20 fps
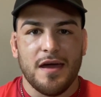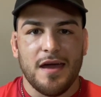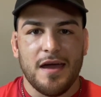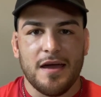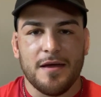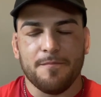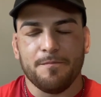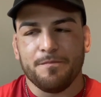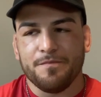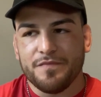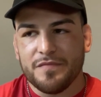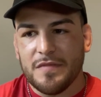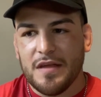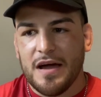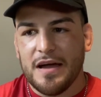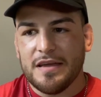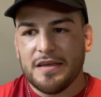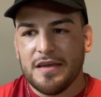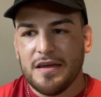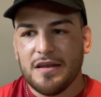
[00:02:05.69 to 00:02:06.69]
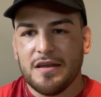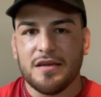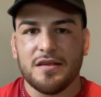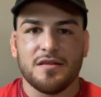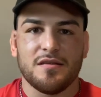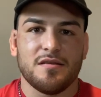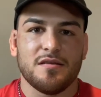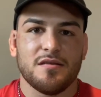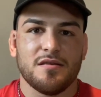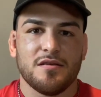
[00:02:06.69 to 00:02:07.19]
and I get
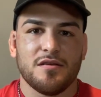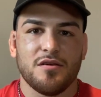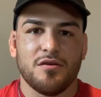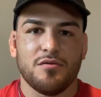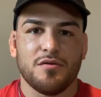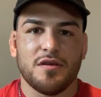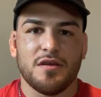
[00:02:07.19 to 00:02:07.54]
it, you know,